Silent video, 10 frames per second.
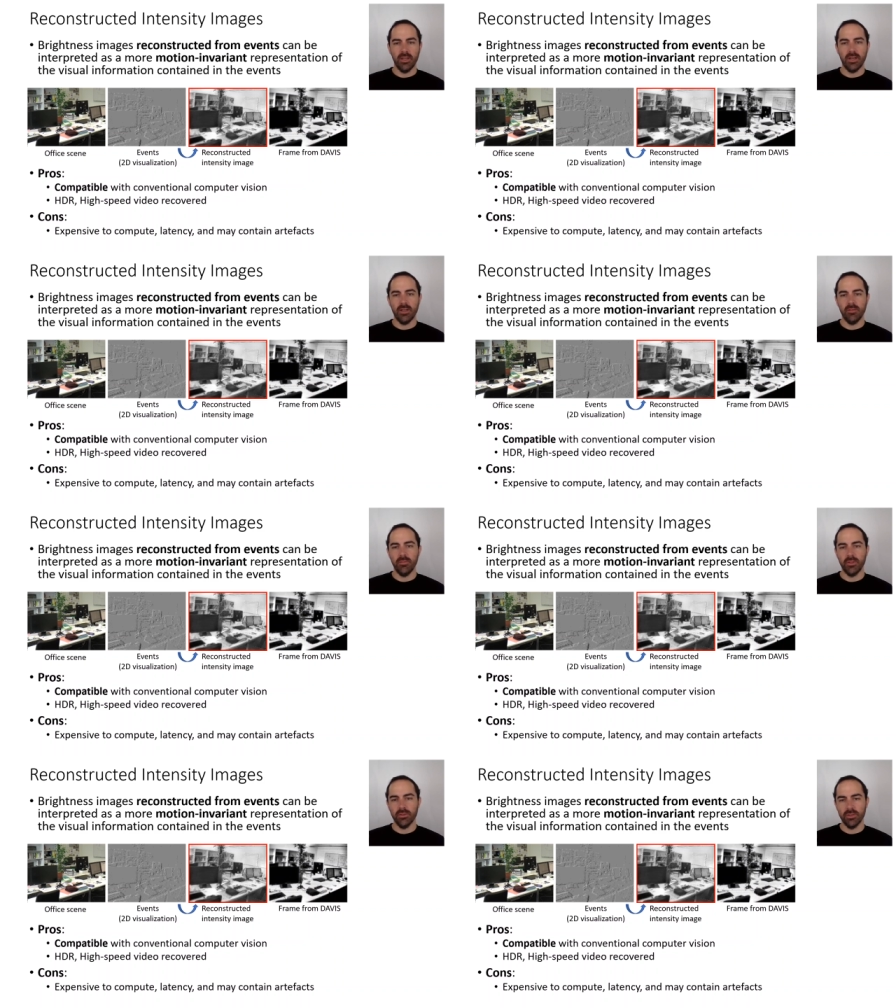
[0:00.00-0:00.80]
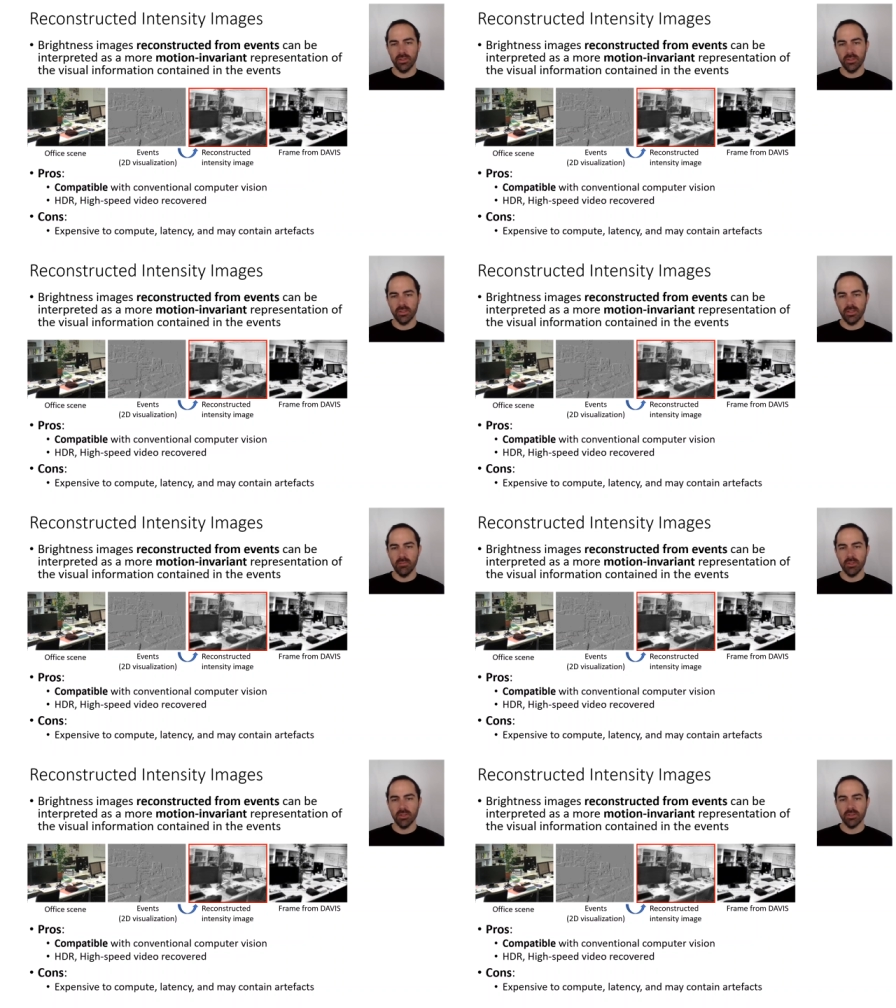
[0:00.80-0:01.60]
And because these
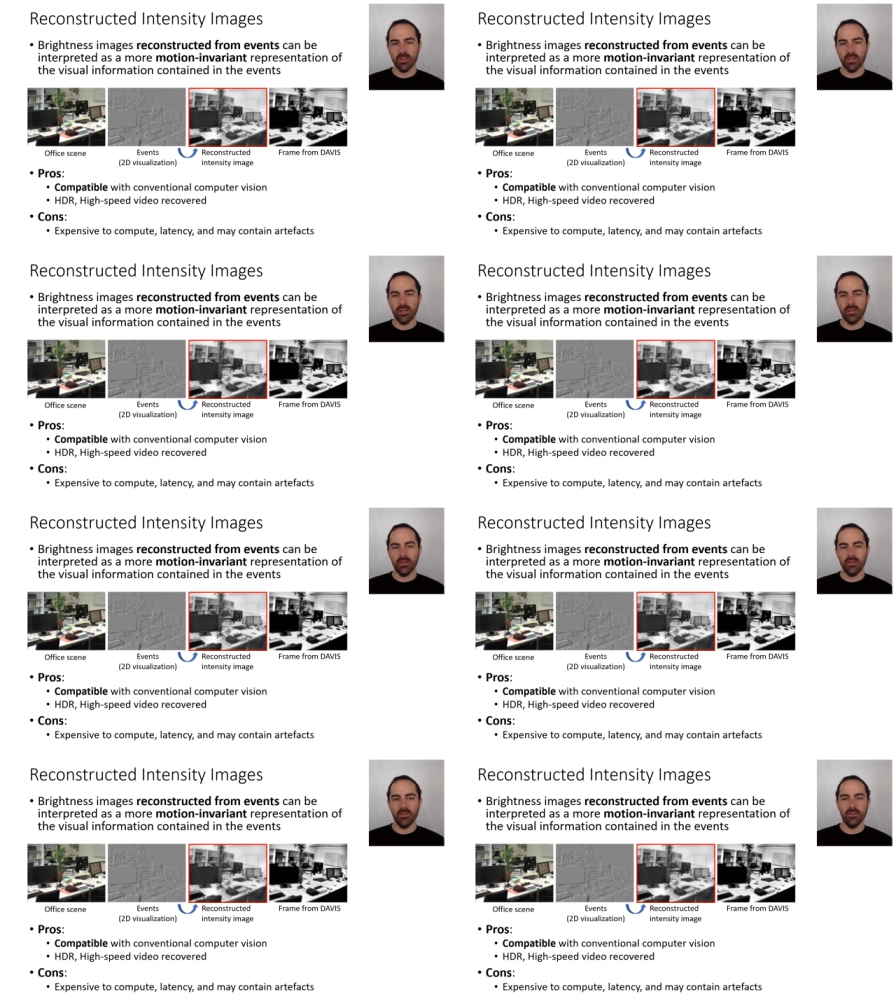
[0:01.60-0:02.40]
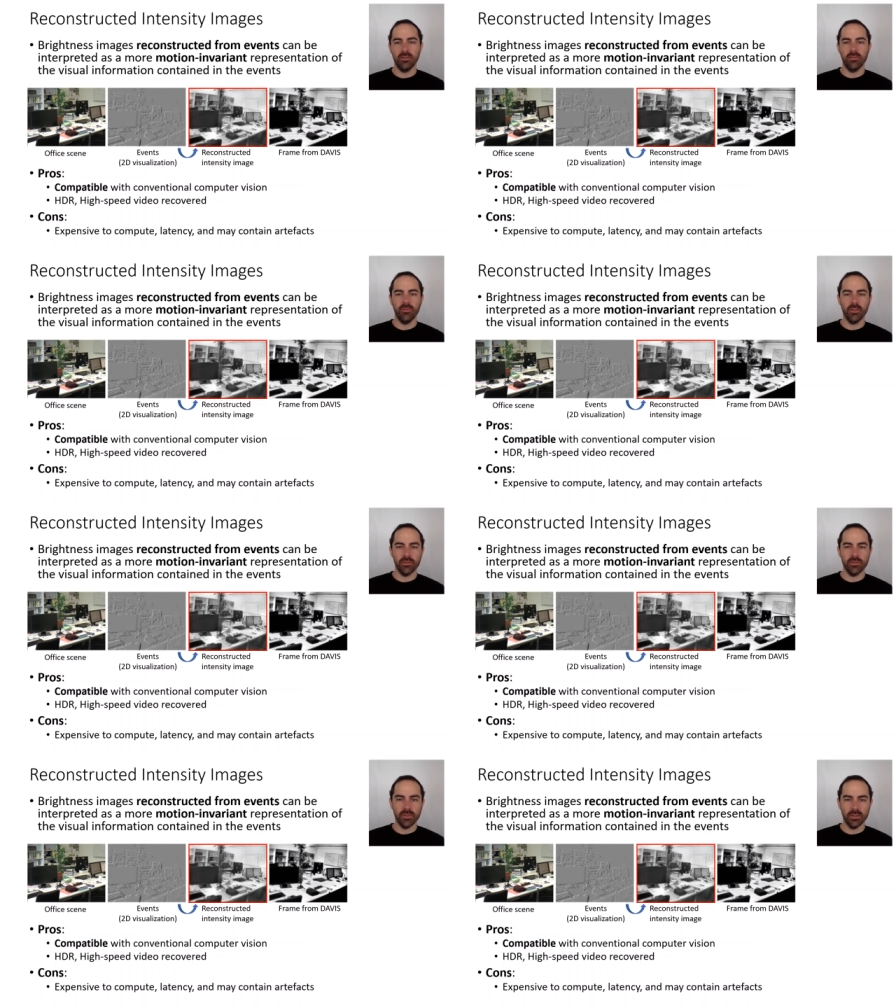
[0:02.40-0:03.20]
images are
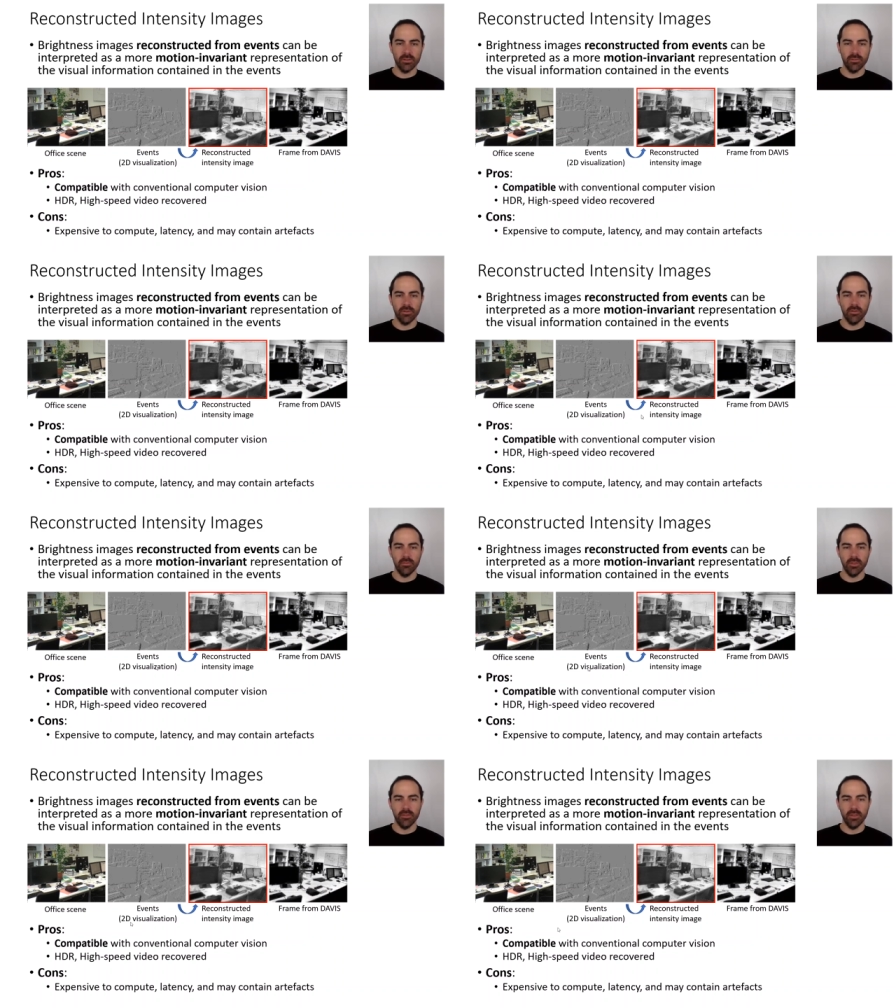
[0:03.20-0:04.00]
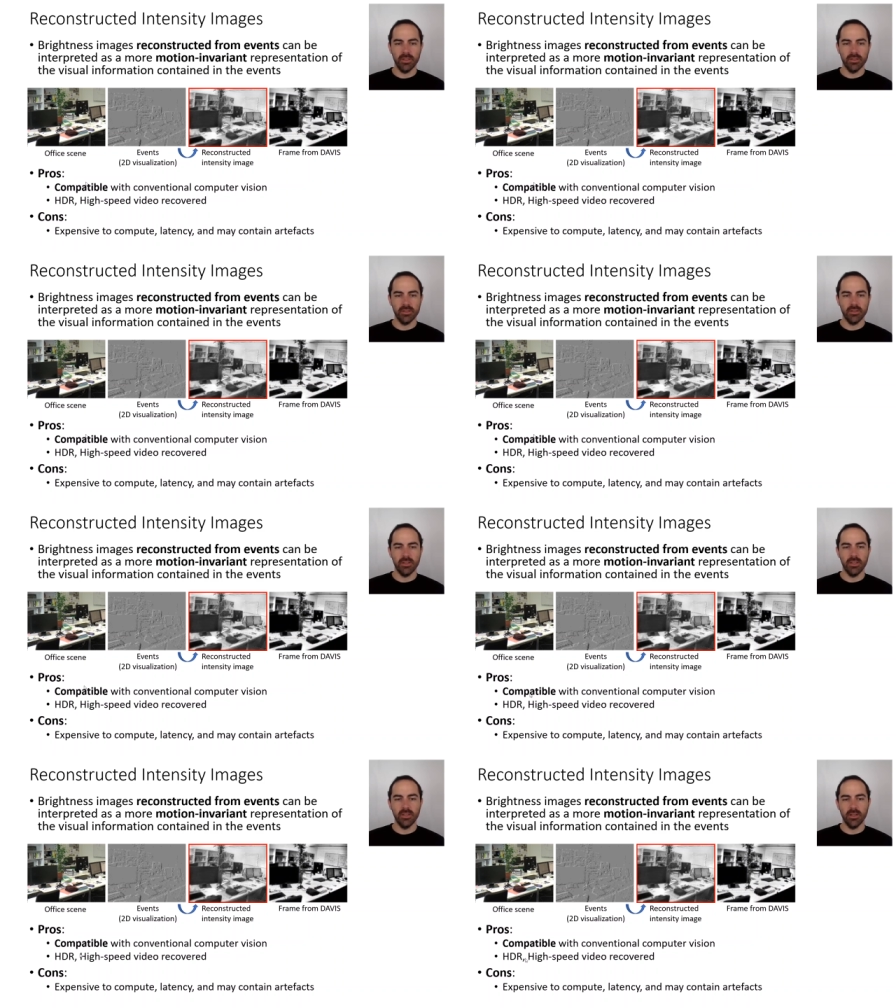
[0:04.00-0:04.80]
reconstructed from events,
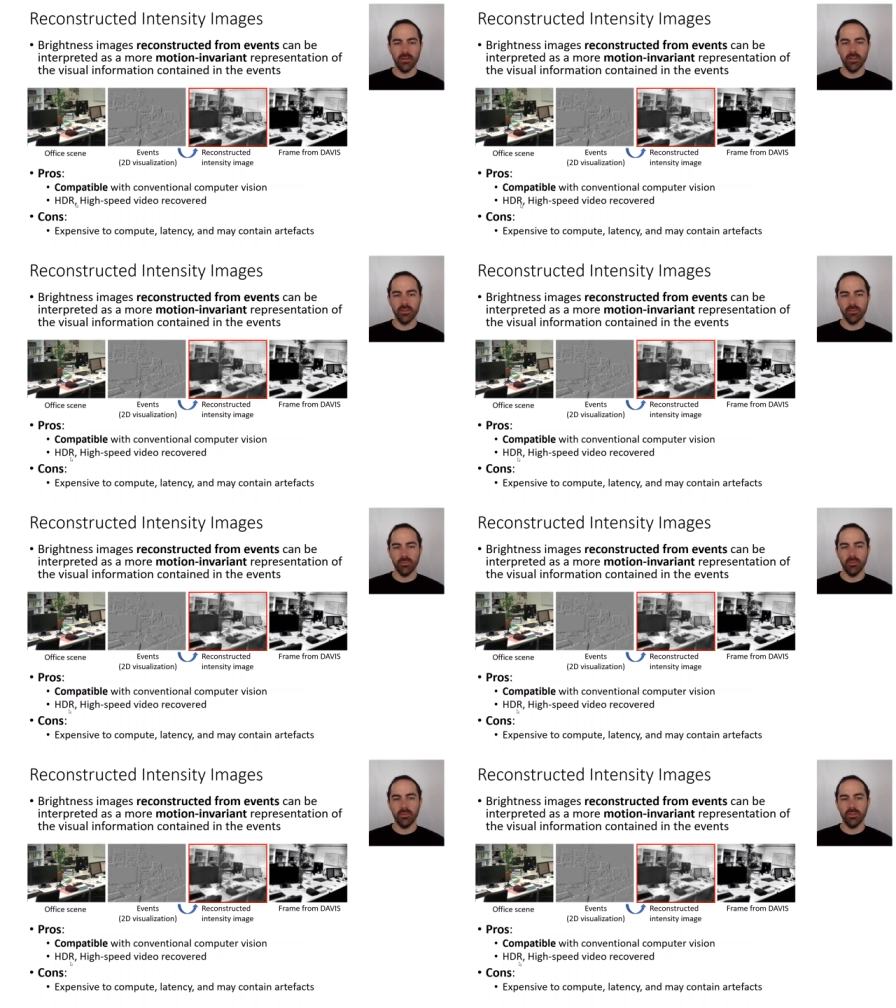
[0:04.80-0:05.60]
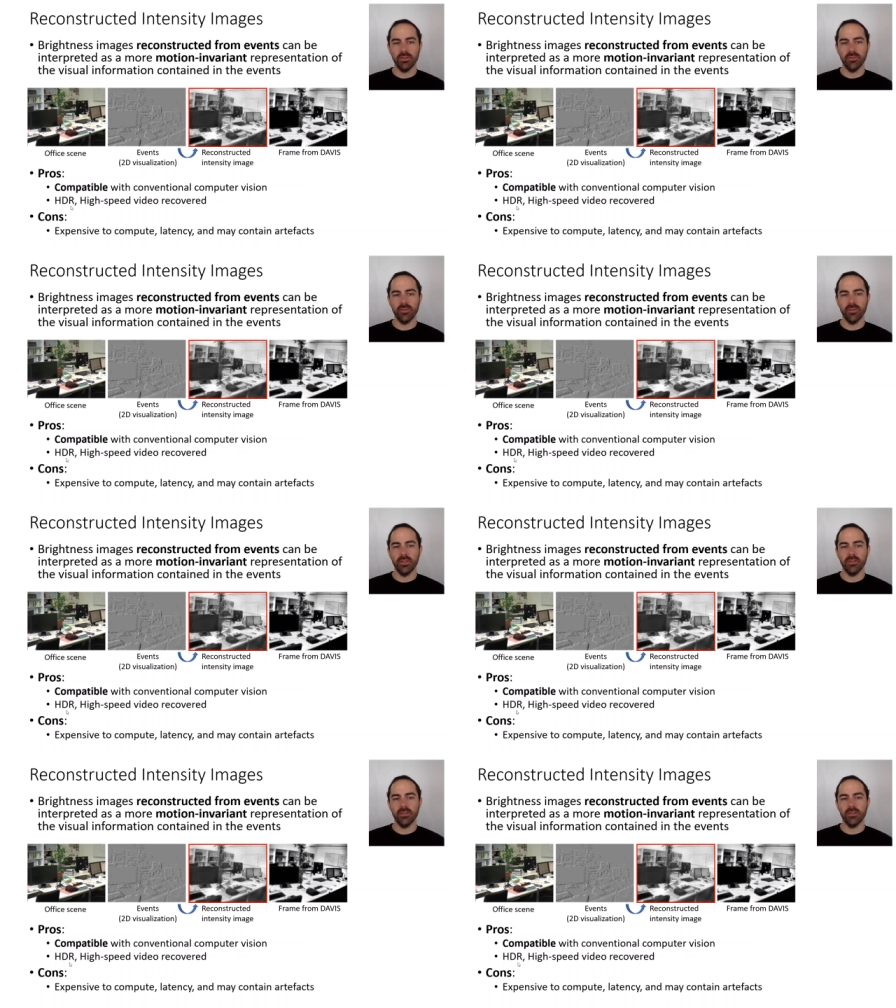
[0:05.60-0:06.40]
they inherit some properties of the
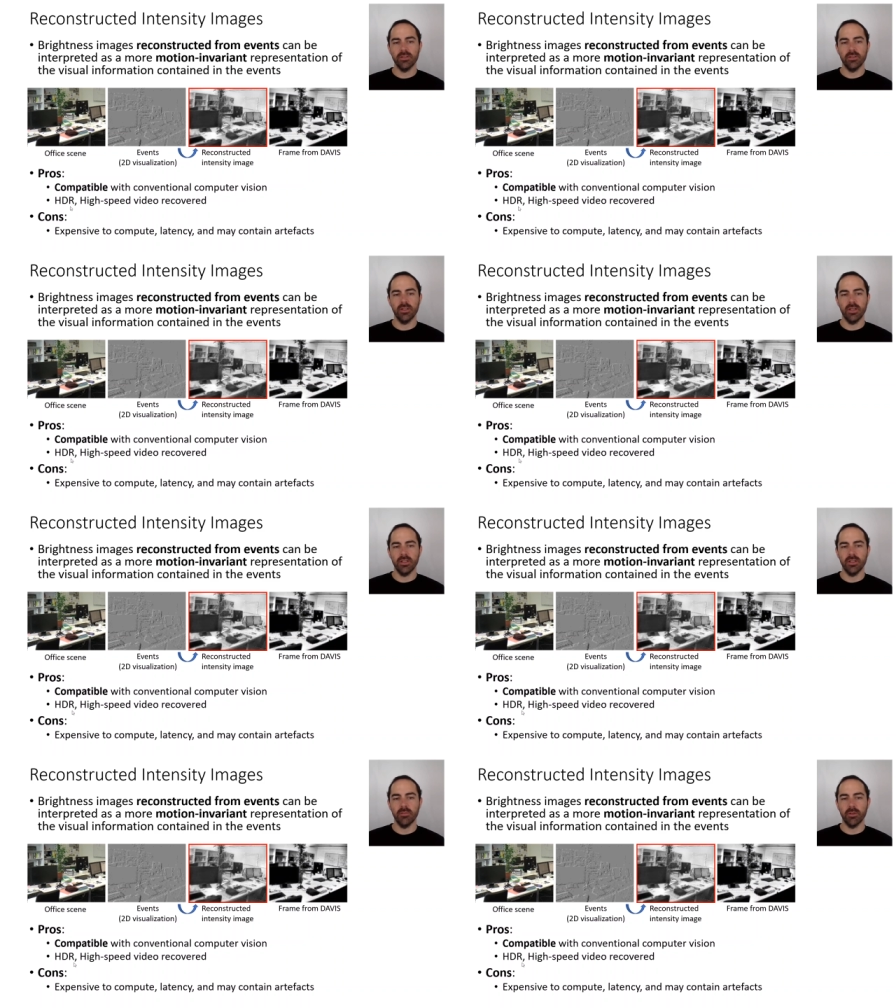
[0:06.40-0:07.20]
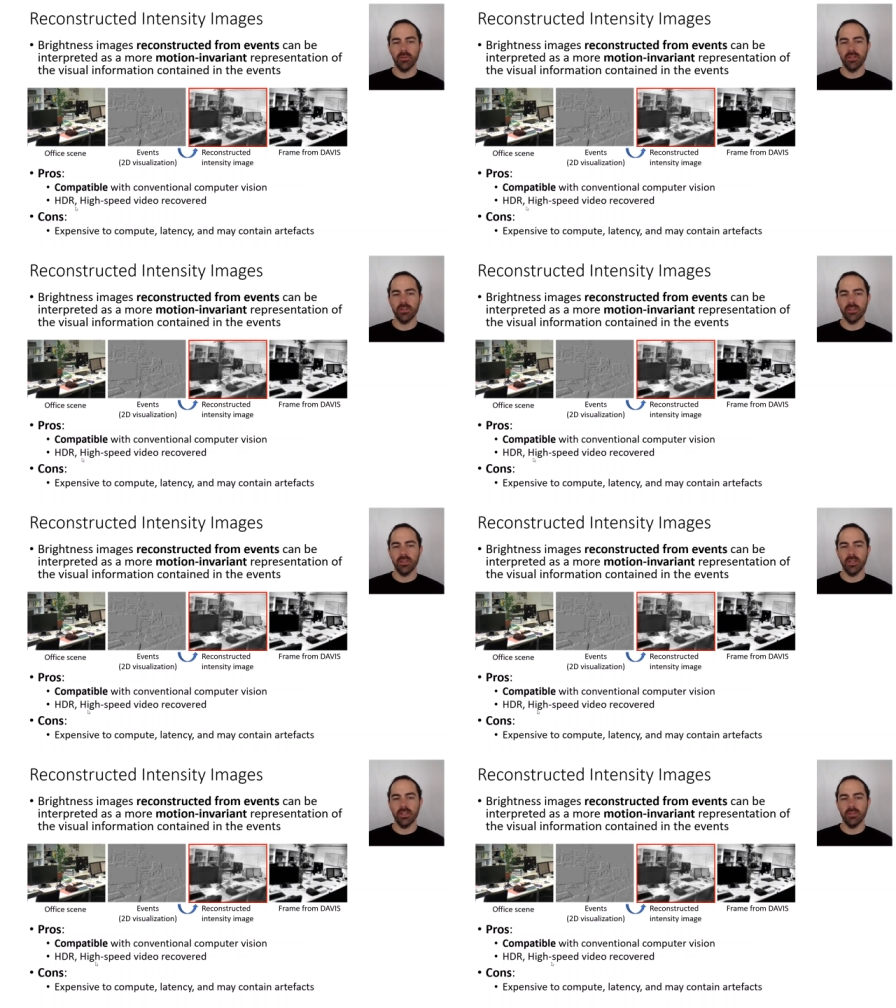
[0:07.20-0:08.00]
events, such as the high dynamic range and
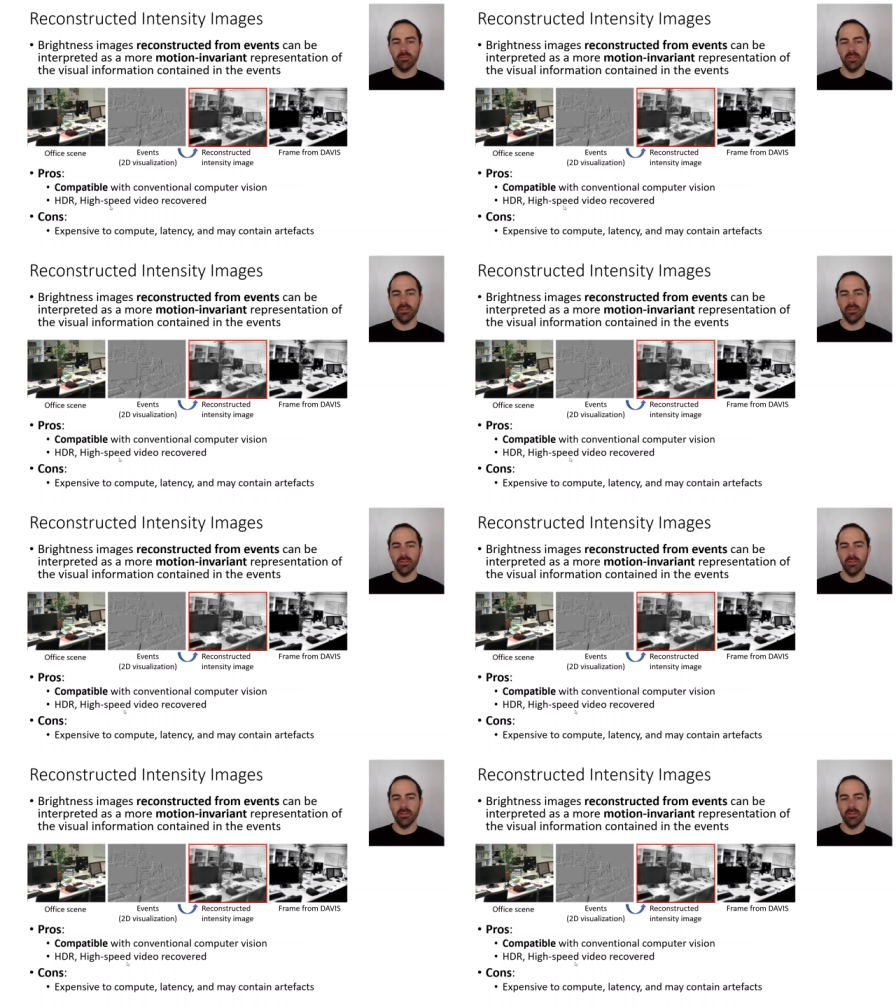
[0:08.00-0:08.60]
the high speed